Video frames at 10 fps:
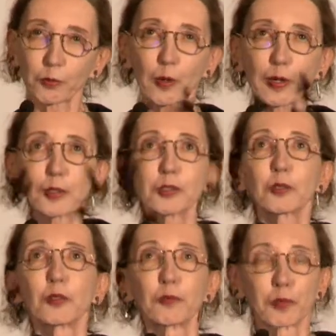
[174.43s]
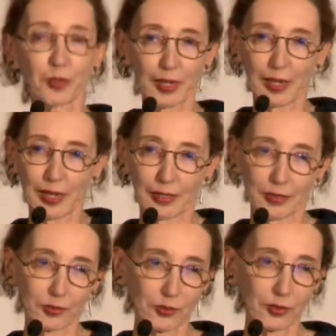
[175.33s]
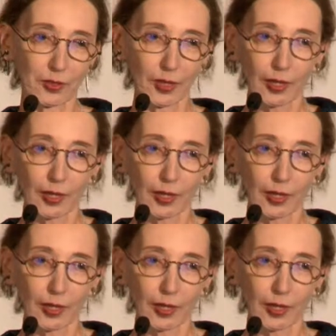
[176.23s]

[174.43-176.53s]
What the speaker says: raised to the very highest,